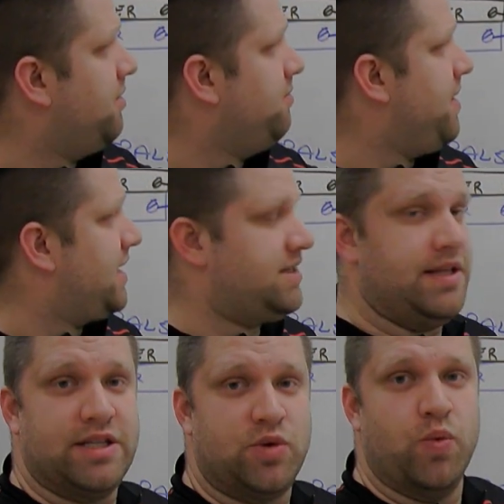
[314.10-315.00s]
Coming back
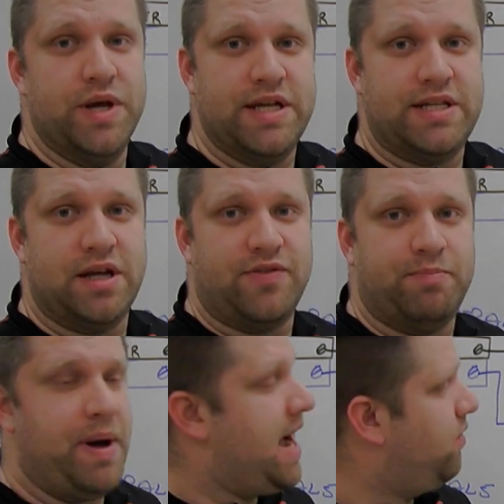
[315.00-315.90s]
to this, we still
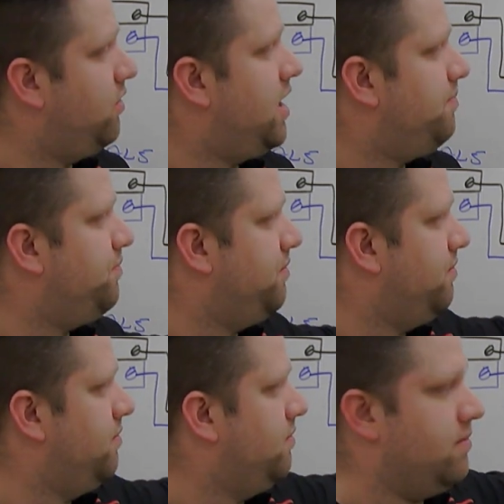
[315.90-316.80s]
have to power
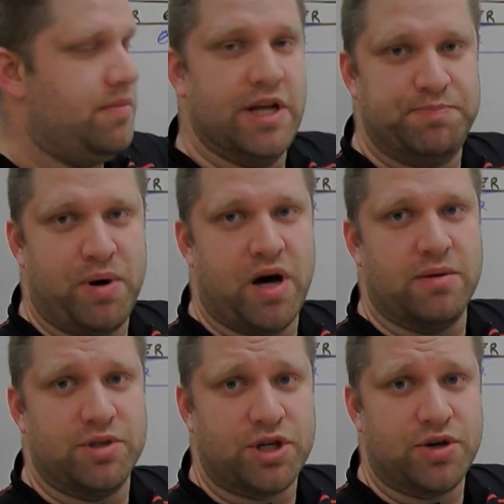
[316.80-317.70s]
up this
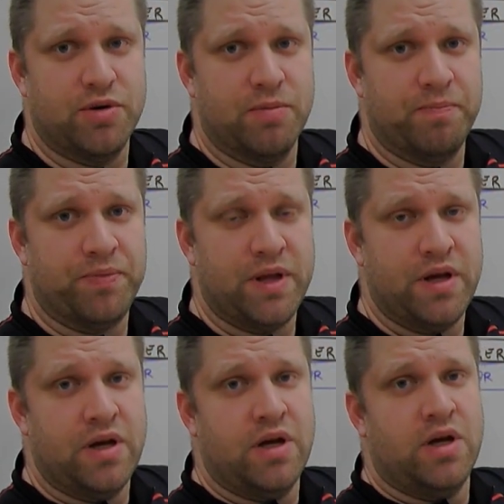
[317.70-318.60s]
bottom screw.
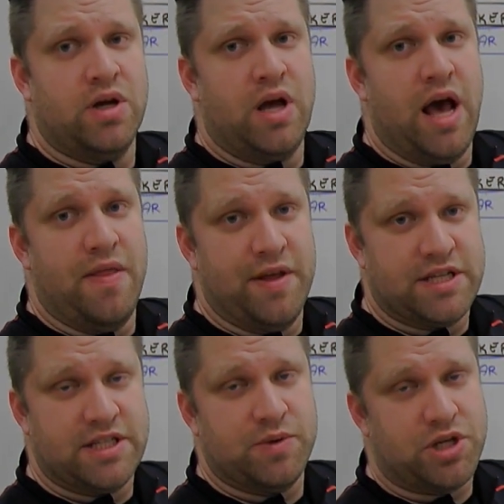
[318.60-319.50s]
And
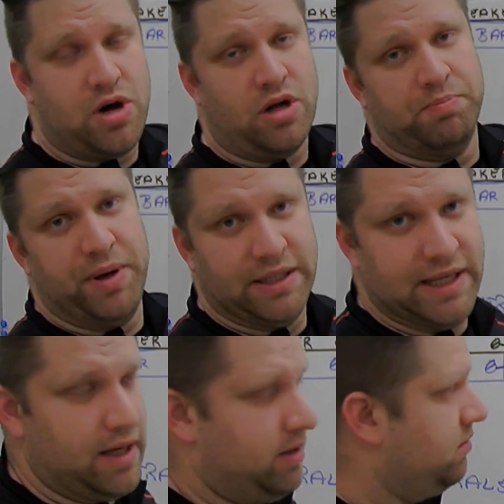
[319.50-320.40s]
this is what's called a
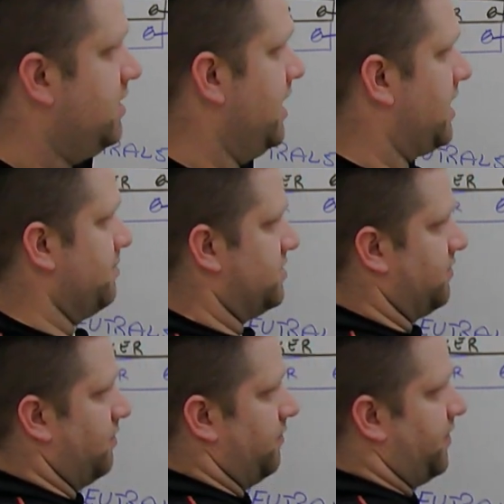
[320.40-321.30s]
pigtail. And it
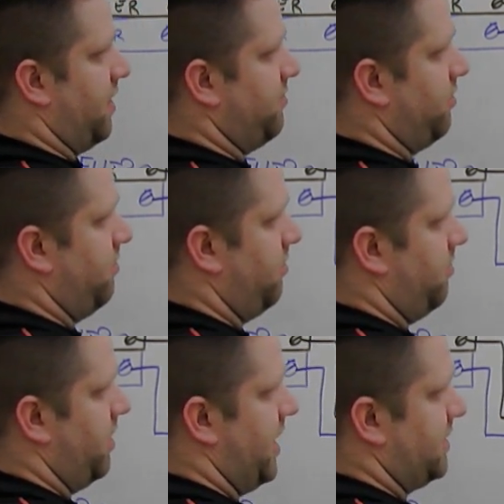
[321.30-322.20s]
comes from the
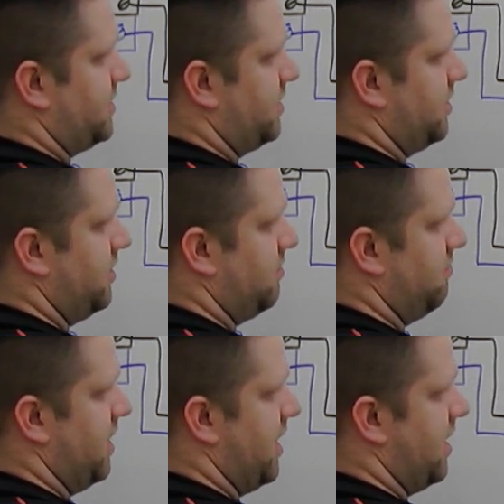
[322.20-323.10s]
Moret
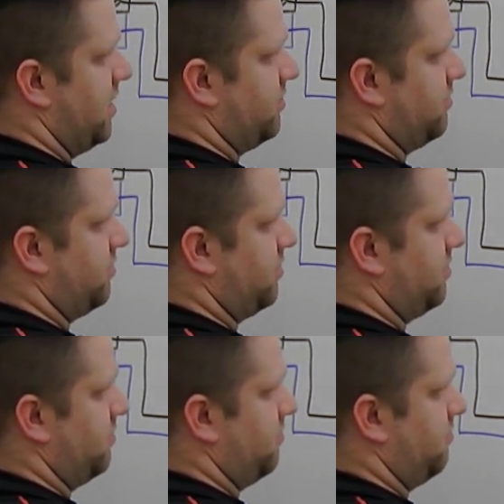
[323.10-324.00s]
and it
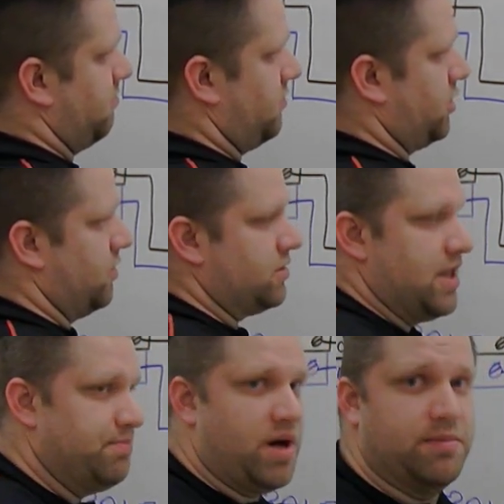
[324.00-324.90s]
goes
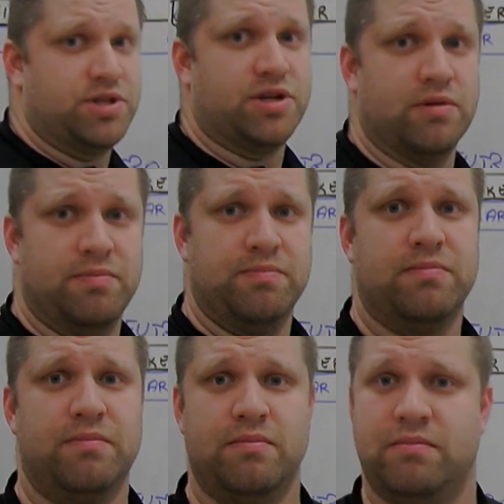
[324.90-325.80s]
to that bottom screw.
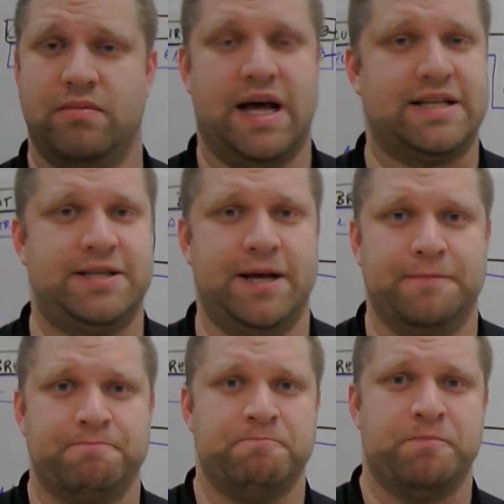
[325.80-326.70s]
That's
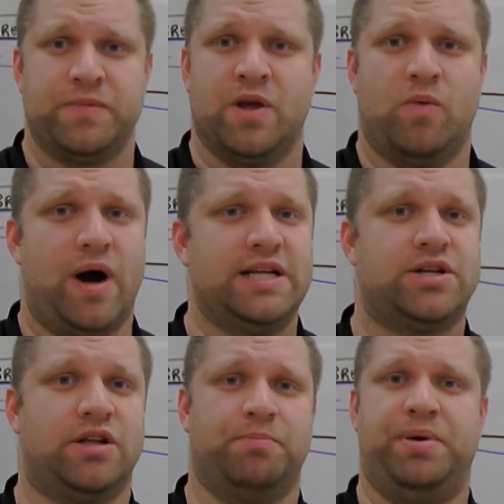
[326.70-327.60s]
it. Why
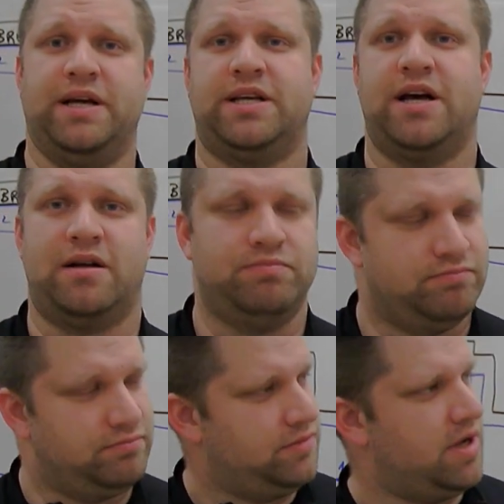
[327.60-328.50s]
it's called a
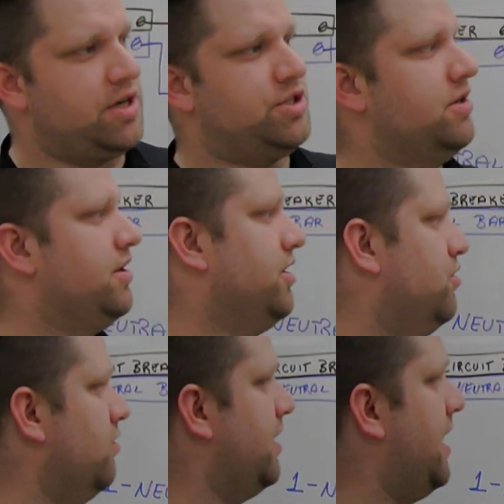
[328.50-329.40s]
pigtail, not sure. You
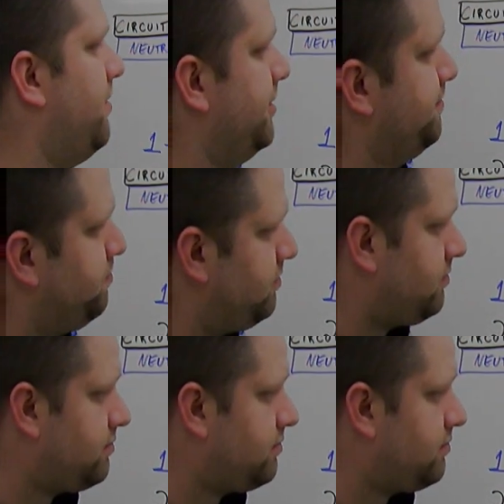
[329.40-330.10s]
can Google that one.